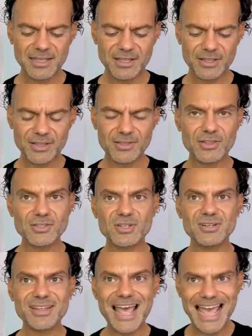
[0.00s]
the the
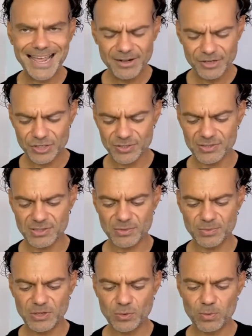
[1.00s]
sort of allergens
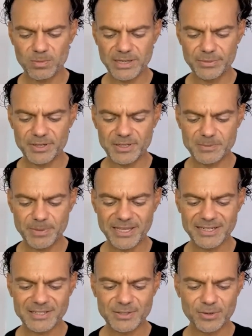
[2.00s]
that we normally would
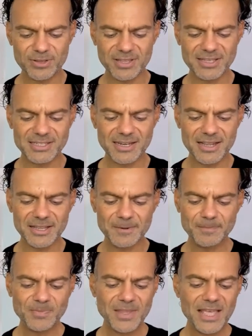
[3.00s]
expect. It's got things like
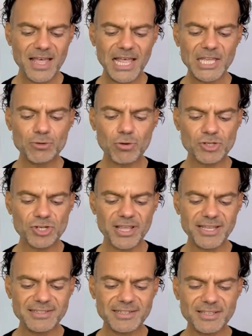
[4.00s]

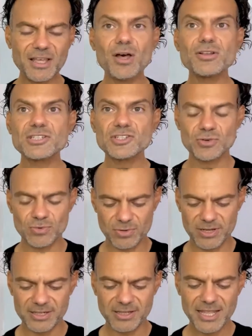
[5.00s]
hydrogenated castor
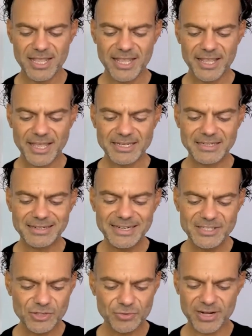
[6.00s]
oil and
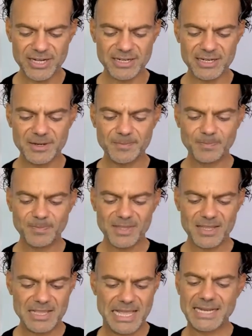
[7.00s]
glycerin
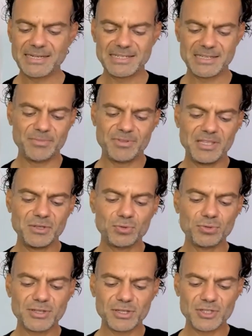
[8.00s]
and something
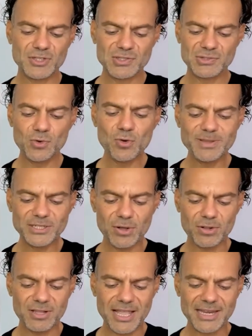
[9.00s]
called
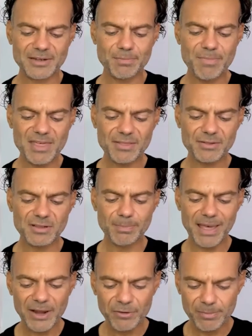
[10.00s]
sorbitol and methyl
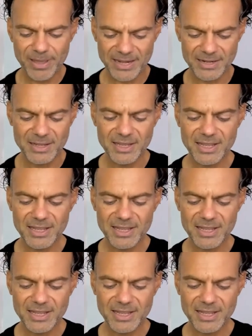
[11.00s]
paraben